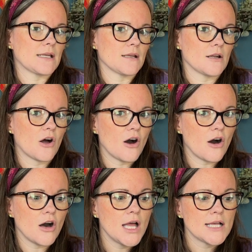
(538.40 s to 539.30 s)
it at
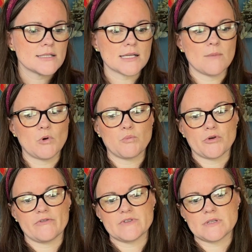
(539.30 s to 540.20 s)
all. Some will
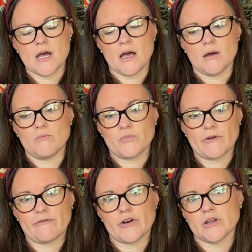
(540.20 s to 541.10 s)

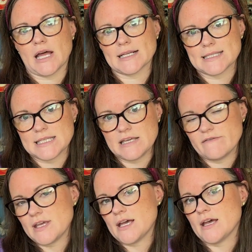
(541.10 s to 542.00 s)
prefer like
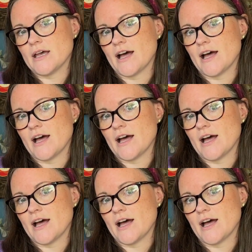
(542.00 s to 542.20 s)
stevia.